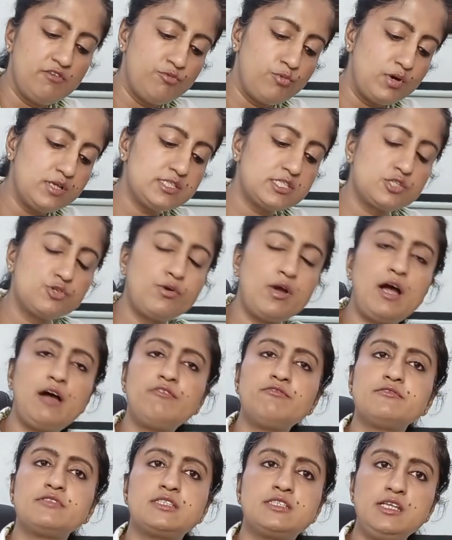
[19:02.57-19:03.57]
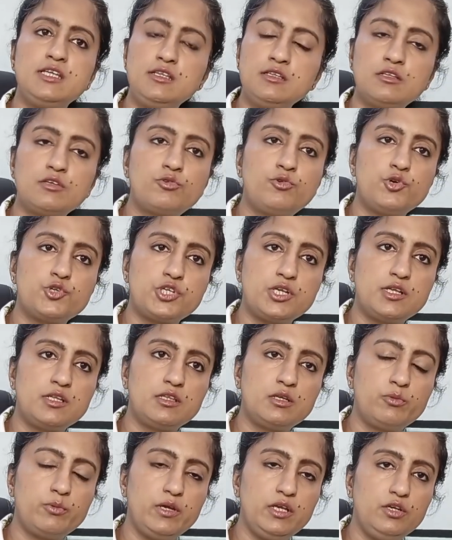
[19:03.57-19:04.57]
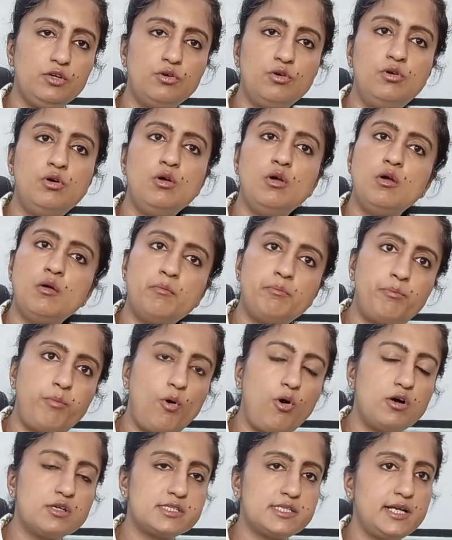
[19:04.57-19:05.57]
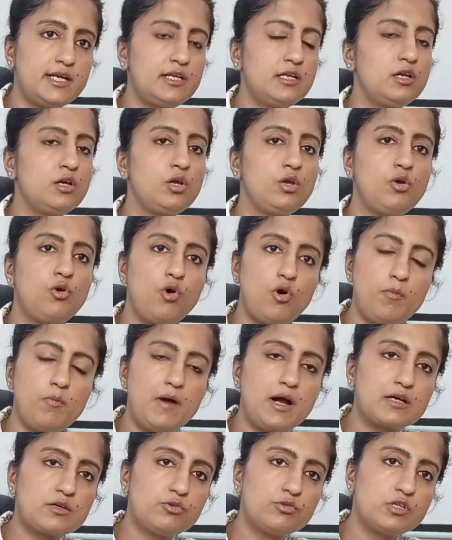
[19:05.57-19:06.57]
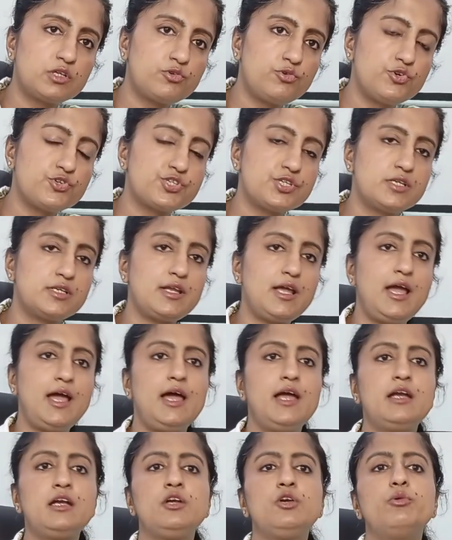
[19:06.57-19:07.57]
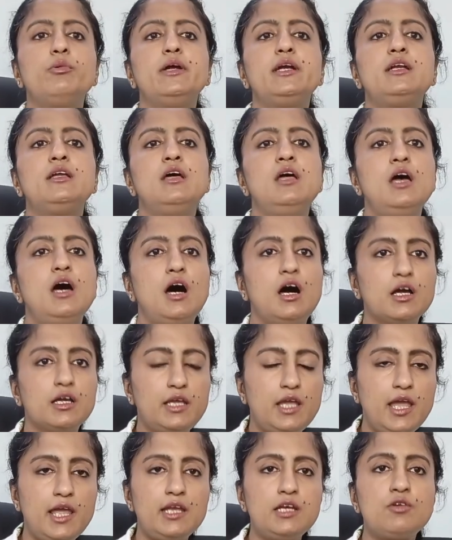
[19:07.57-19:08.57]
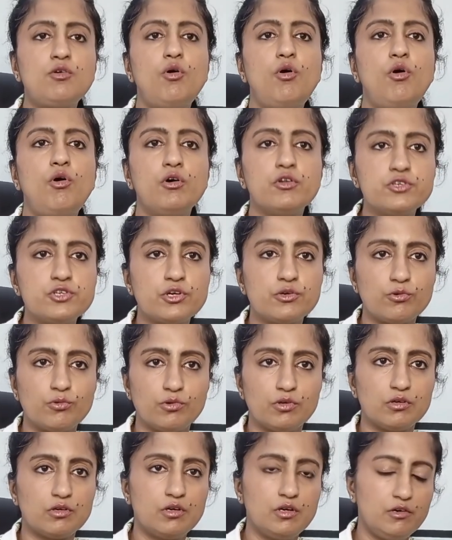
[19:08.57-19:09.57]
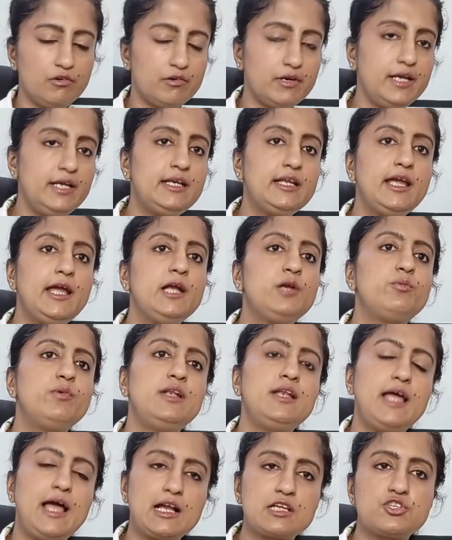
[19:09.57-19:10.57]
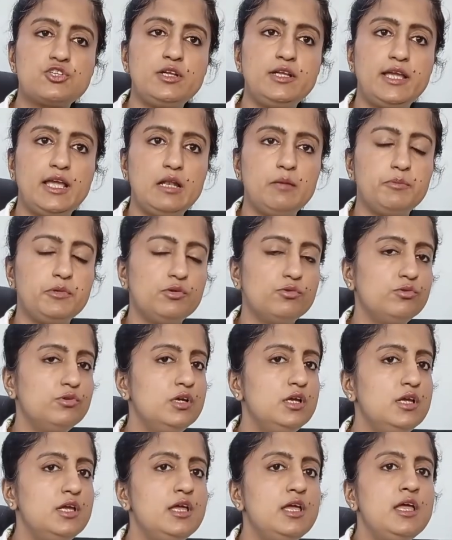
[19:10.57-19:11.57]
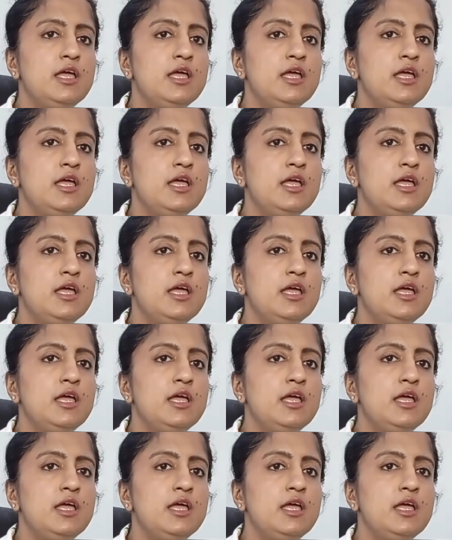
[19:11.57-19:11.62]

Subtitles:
Once you have seen the question in the video, pause it, go back to the question and do it again on your own, right? It will actually help you.